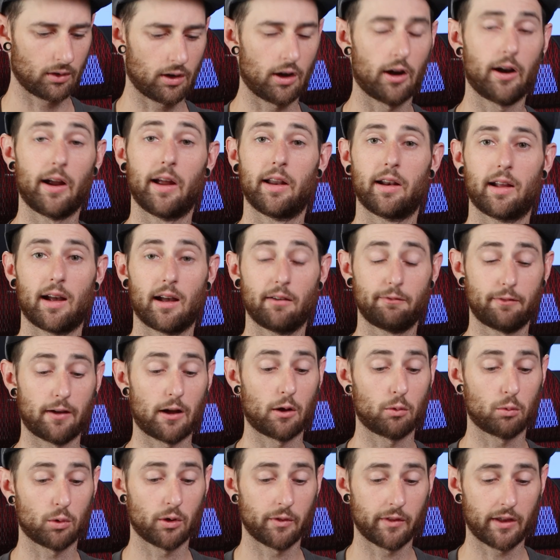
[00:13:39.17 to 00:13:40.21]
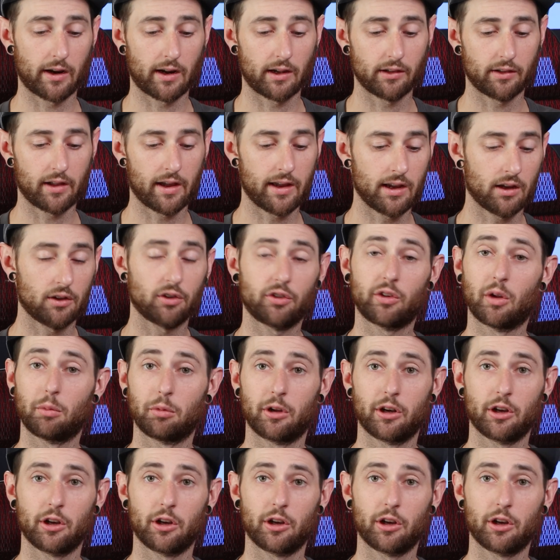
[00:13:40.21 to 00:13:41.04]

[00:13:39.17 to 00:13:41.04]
All right, I found one that I like, so I'm